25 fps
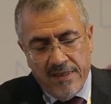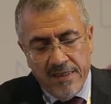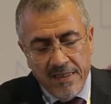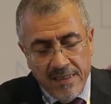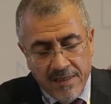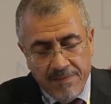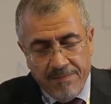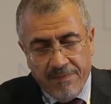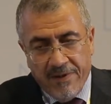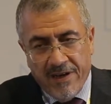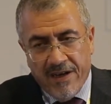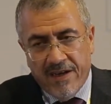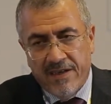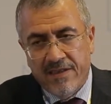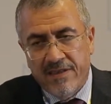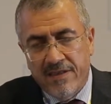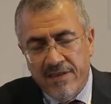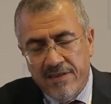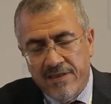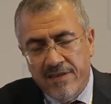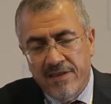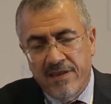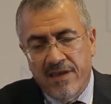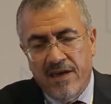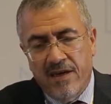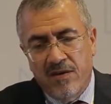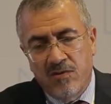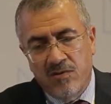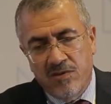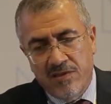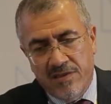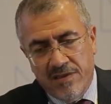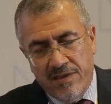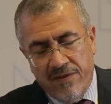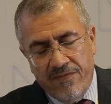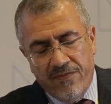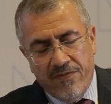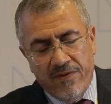is practiced now
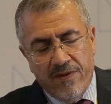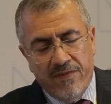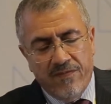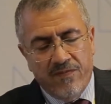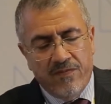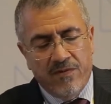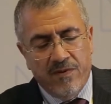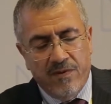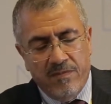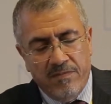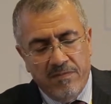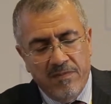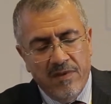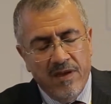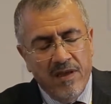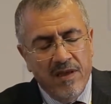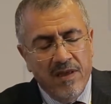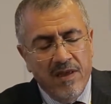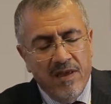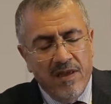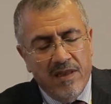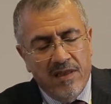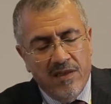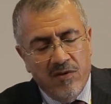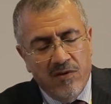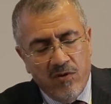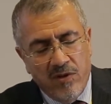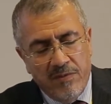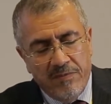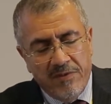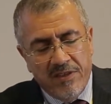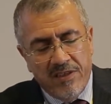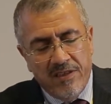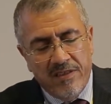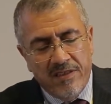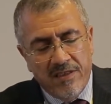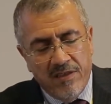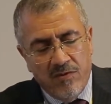is different from the way
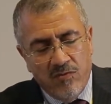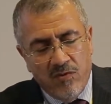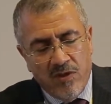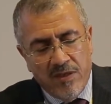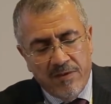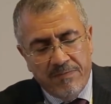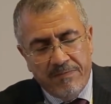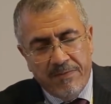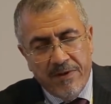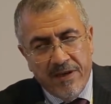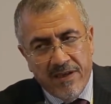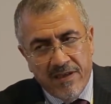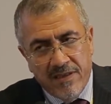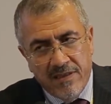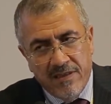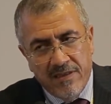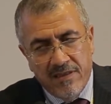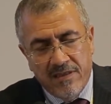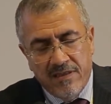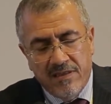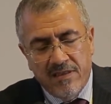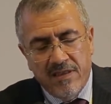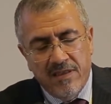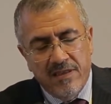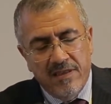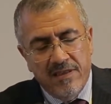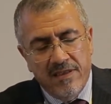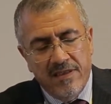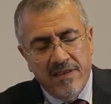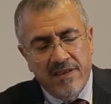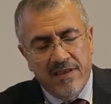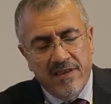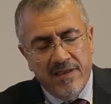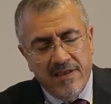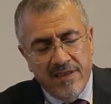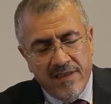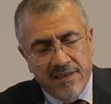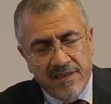medicine was practiced 10
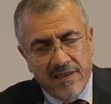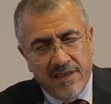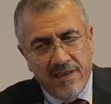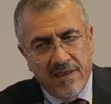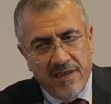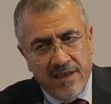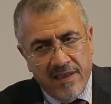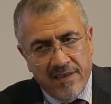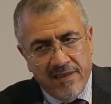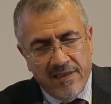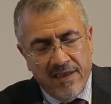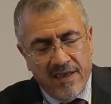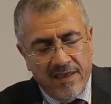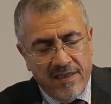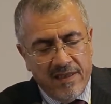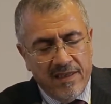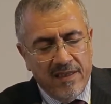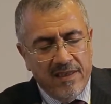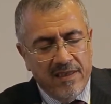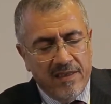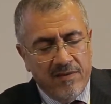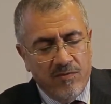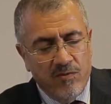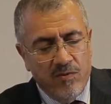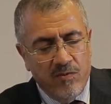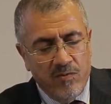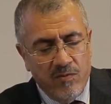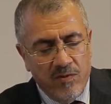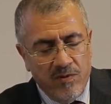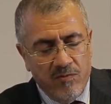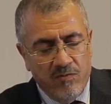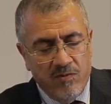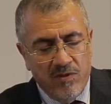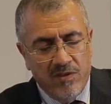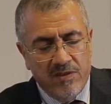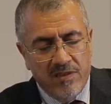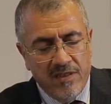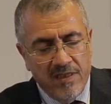years later, and I think
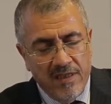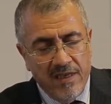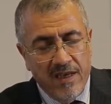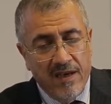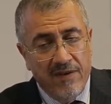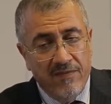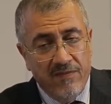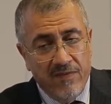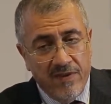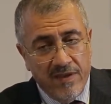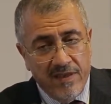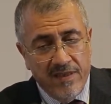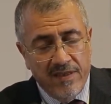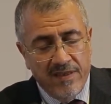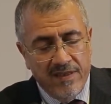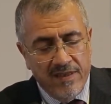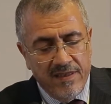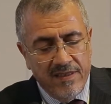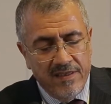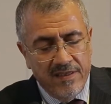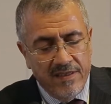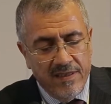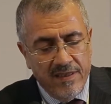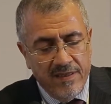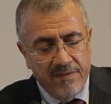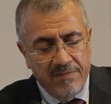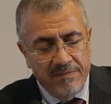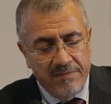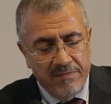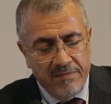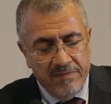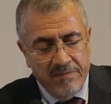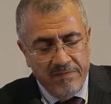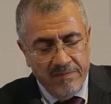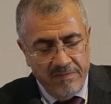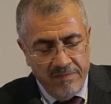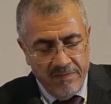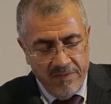we'll see a very
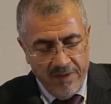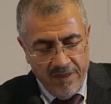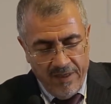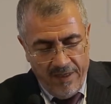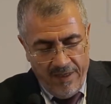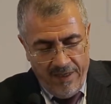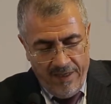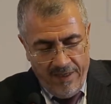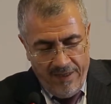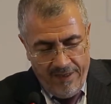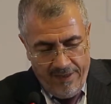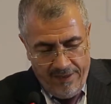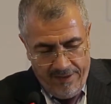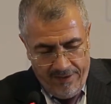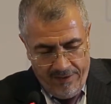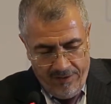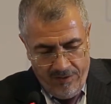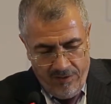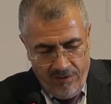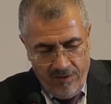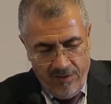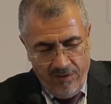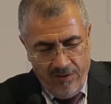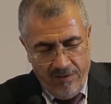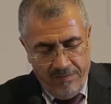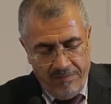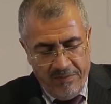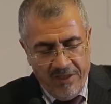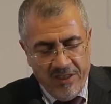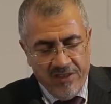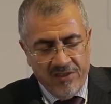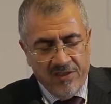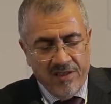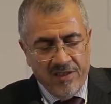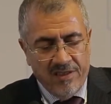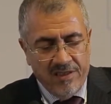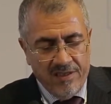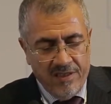
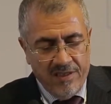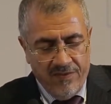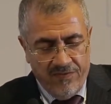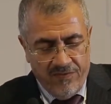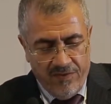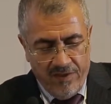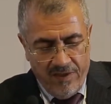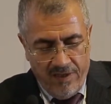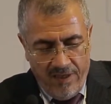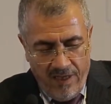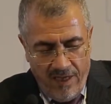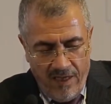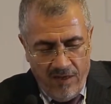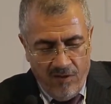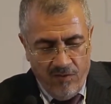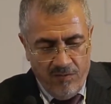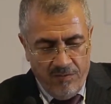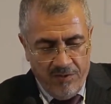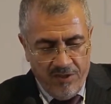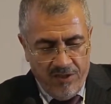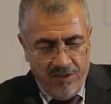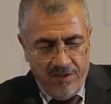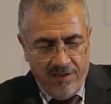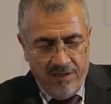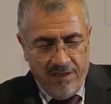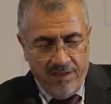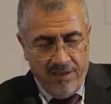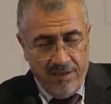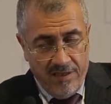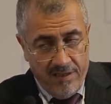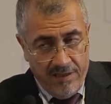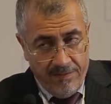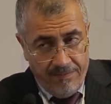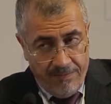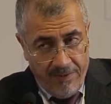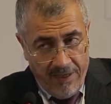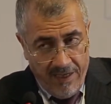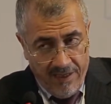major shift in how medicine
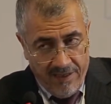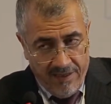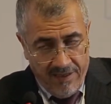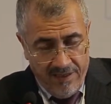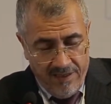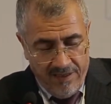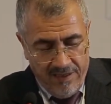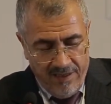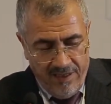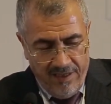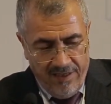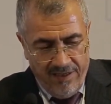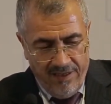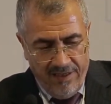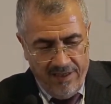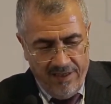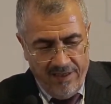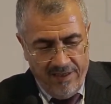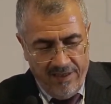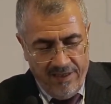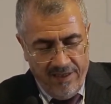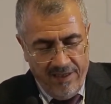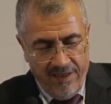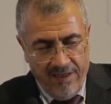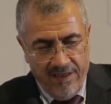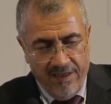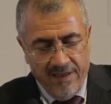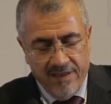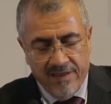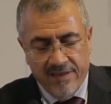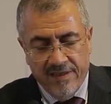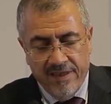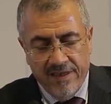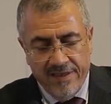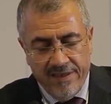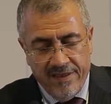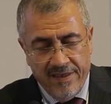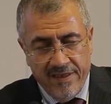is practiced in
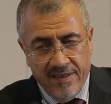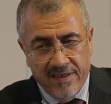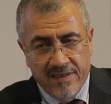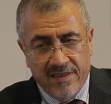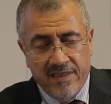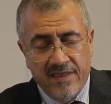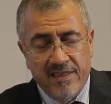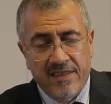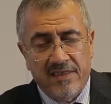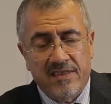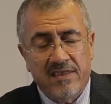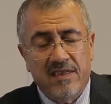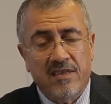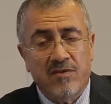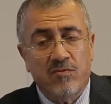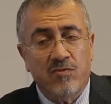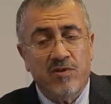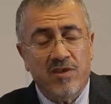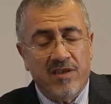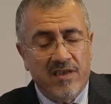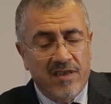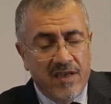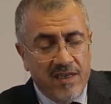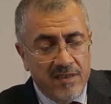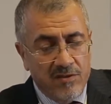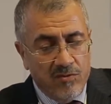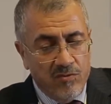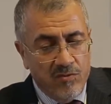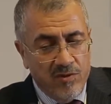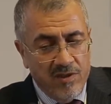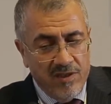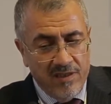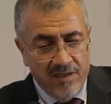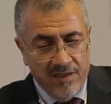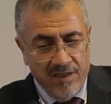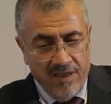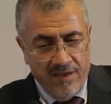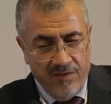10 years later.
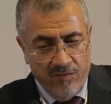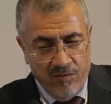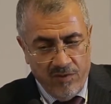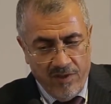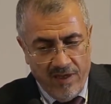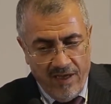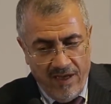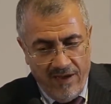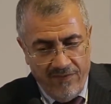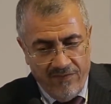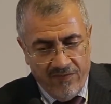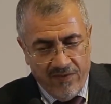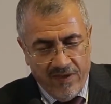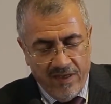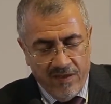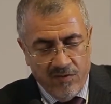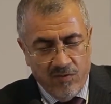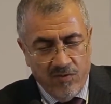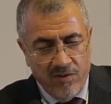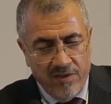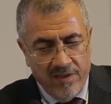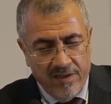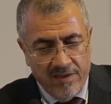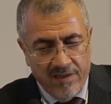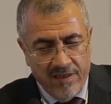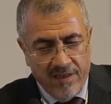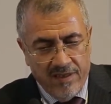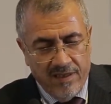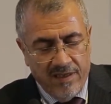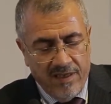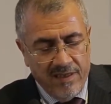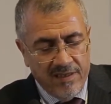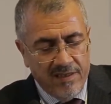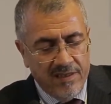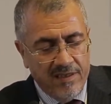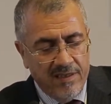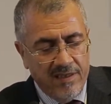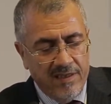We have calculated
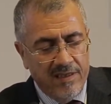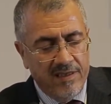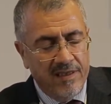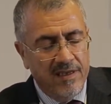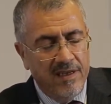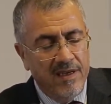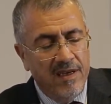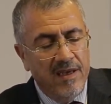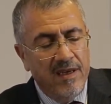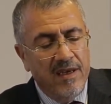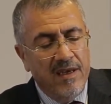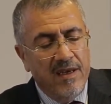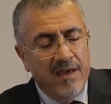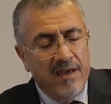last year,